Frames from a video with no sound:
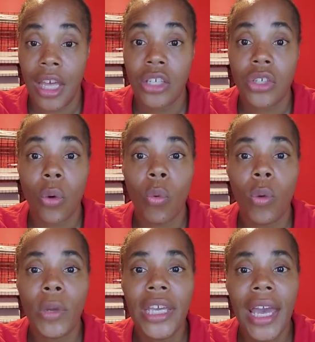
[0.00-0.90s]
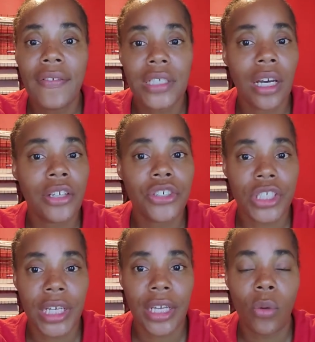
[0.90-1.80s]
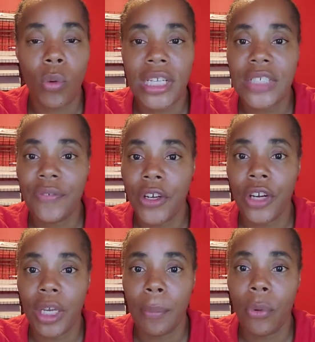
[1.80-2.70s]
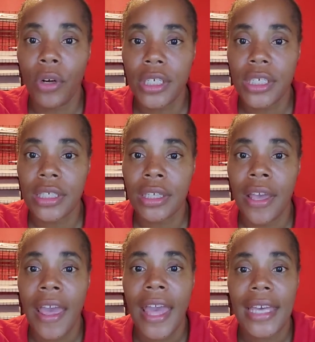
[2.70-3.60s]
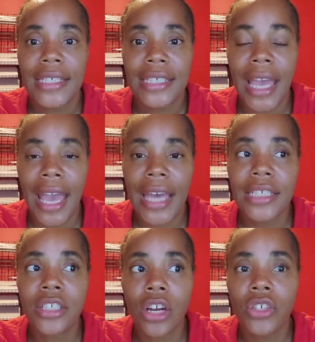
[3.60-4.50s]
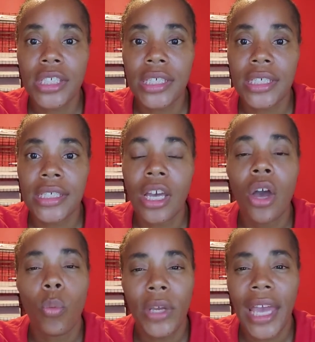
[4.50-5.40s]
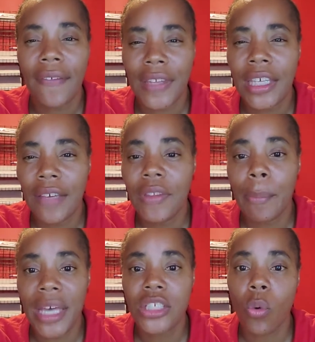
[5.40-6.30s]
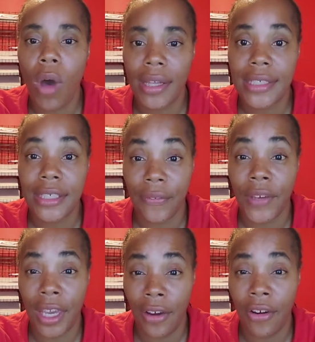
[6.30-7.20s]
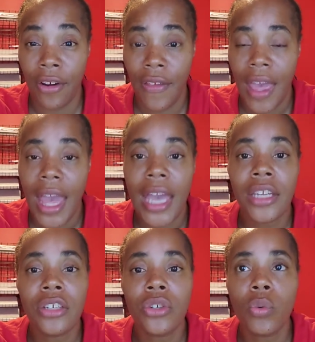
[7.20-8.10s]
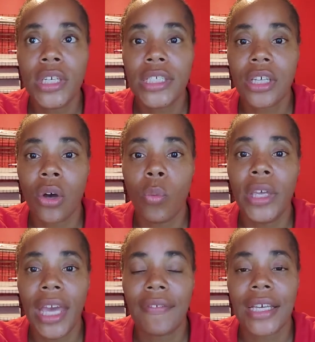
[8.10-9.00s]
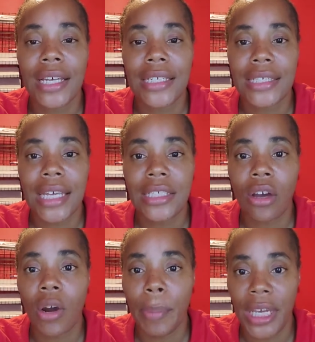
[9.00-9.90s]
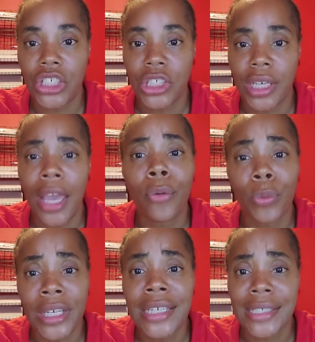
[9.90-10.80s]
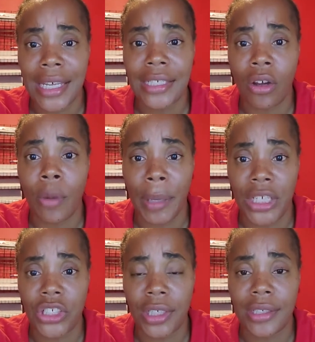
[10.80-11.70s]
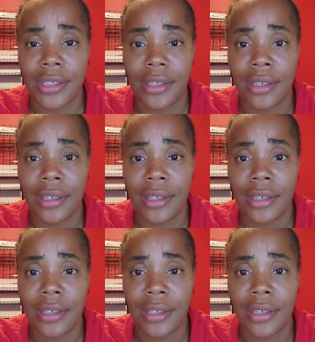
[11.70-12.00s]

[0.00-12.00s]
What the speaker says: So what we have to understand and what is very important is that as nurses, we have to give the best quality of care. And in doing so, we have to assess our patient and reassess our patient